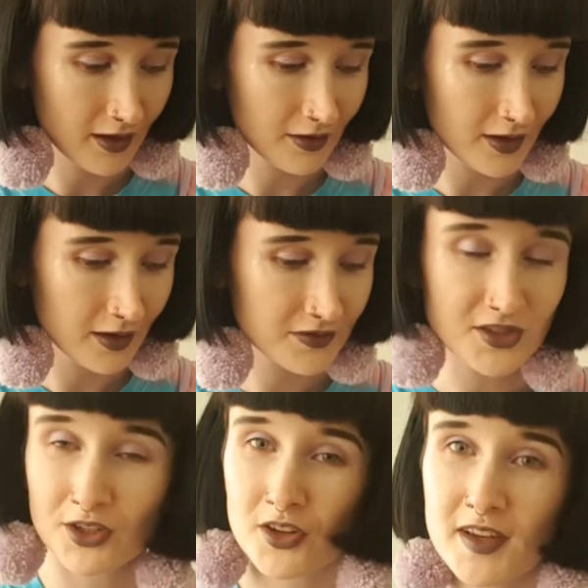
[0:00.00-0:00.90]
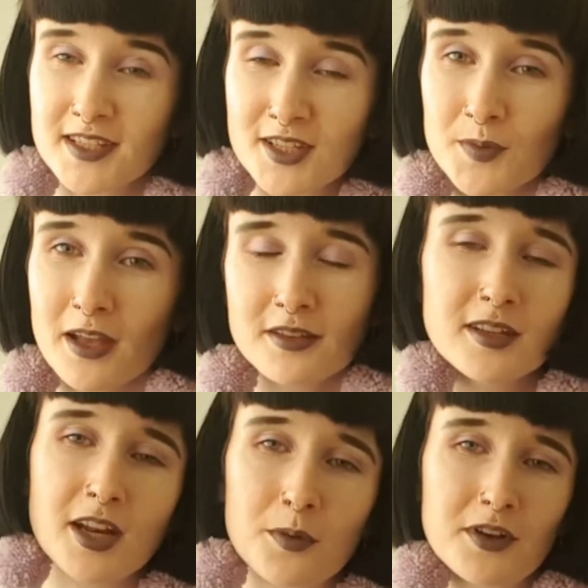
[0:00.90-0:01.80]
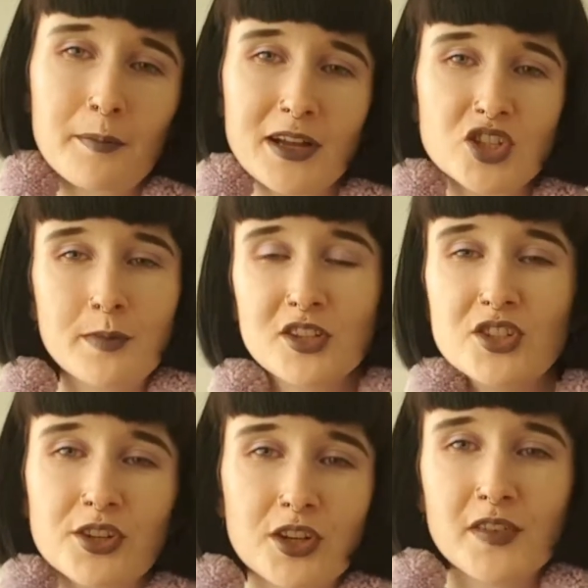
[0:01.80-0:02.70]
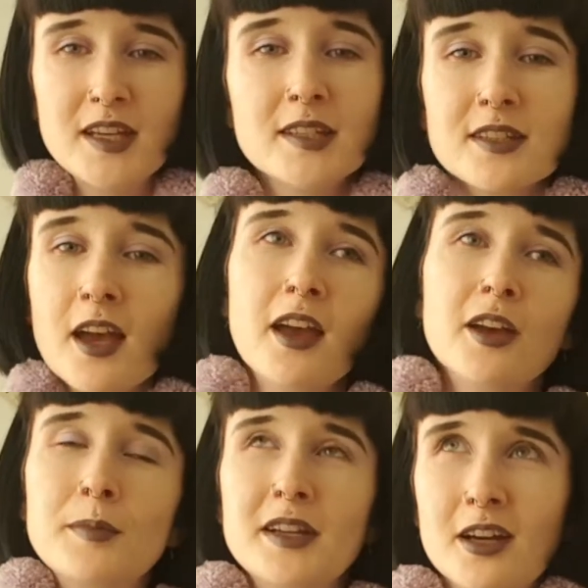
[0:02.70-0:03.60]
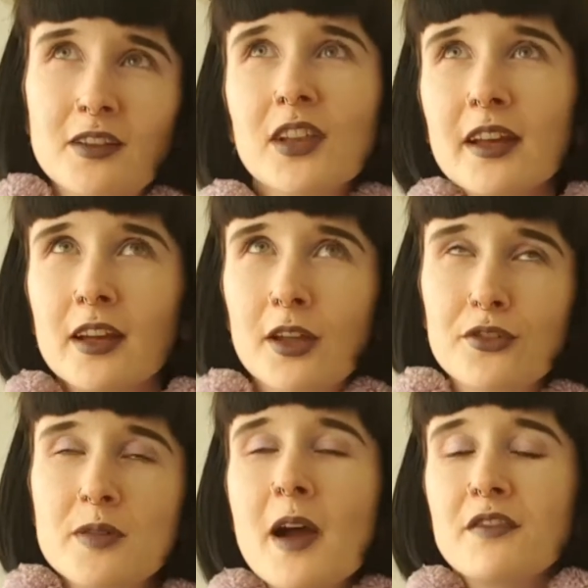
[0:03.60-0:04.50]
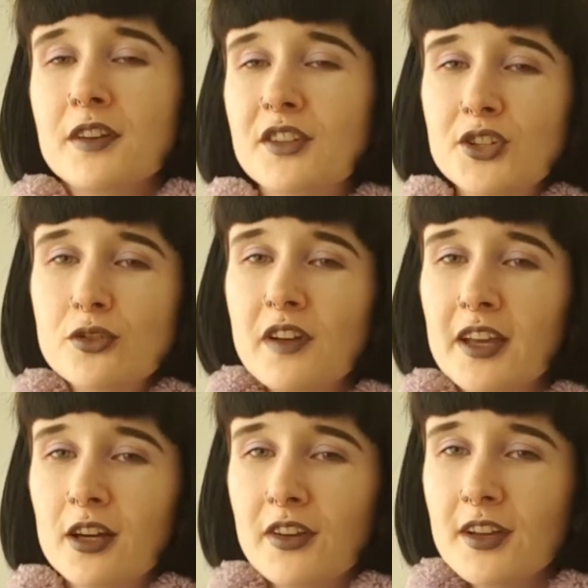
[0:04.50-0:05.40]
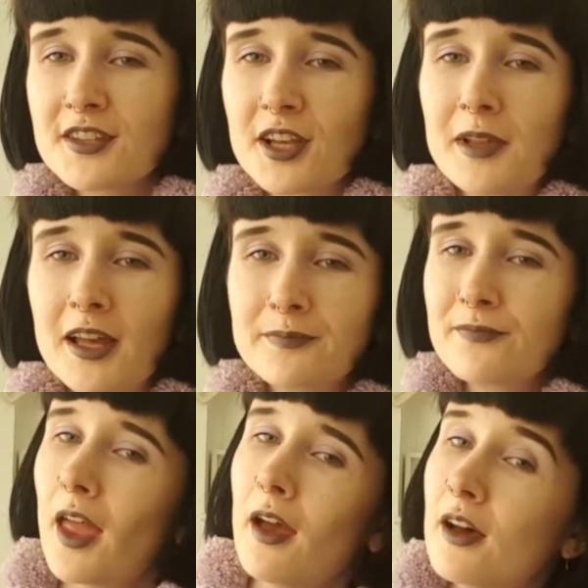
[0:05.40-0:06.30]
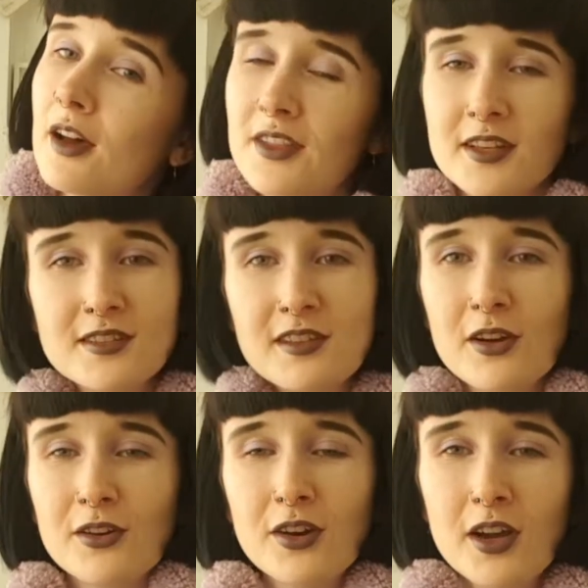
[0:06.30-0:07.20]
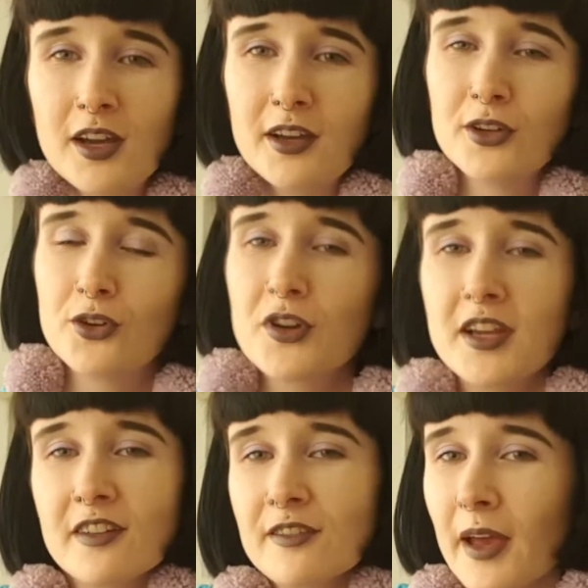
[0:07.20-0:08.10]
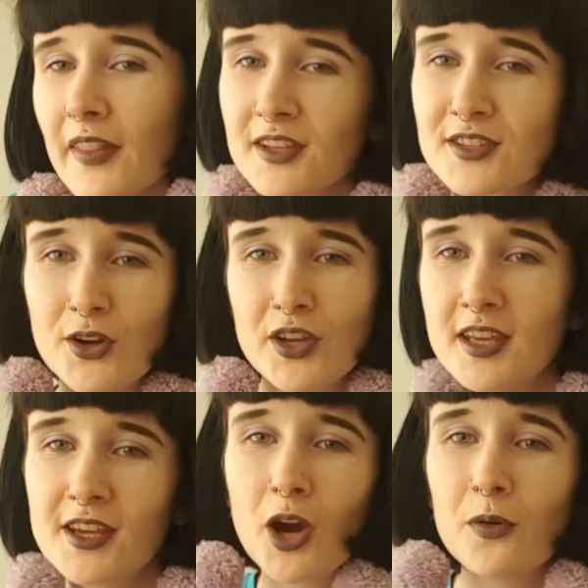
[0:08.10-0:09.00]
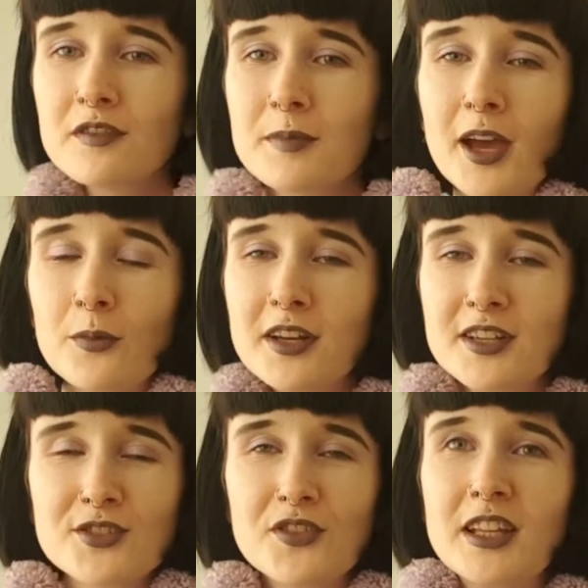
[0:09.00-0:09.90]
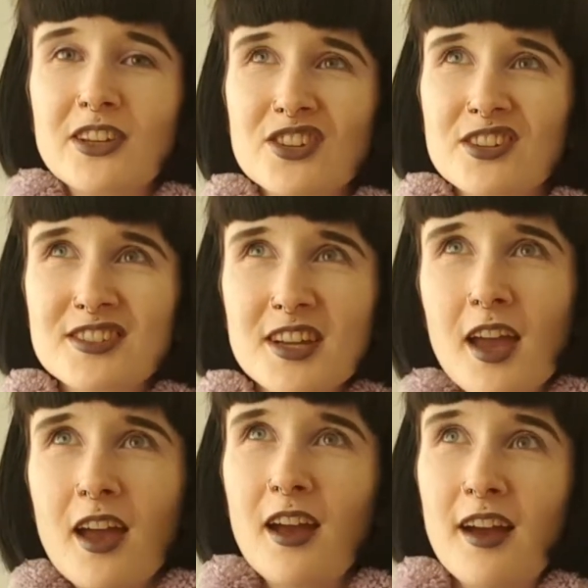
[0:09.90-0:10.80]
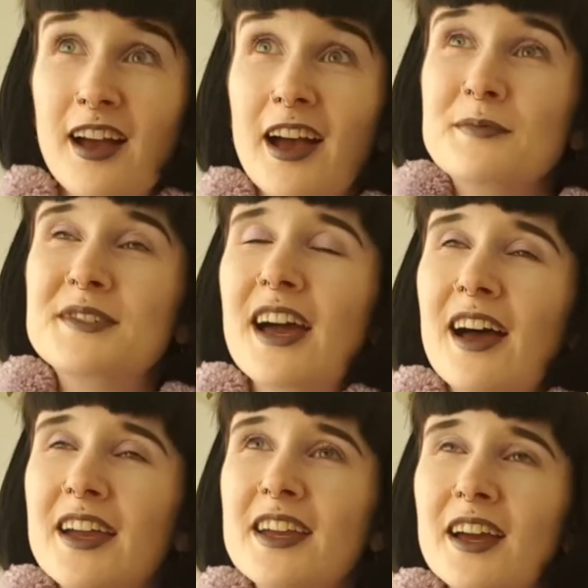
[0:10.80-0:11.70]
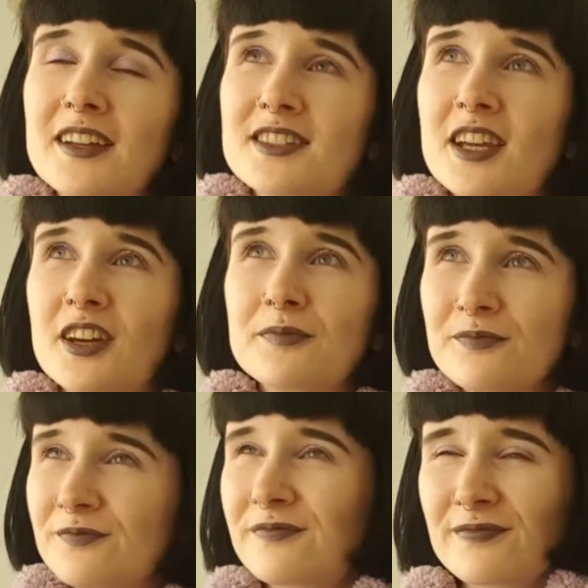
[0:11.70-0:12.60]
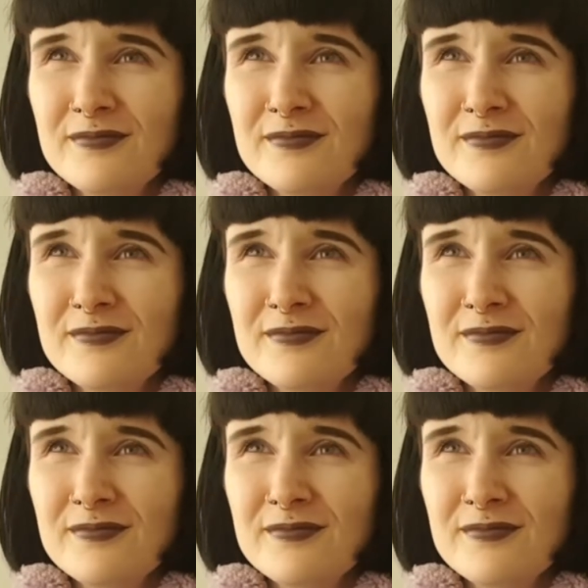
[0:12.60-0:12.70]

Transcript: of the dungarees as well. So now we've got matchy dungarees made out of like a £3.50 duvet cover. So I'm like, oh, that's so green of me, that's so eco of me, when it's really just I'm tight and I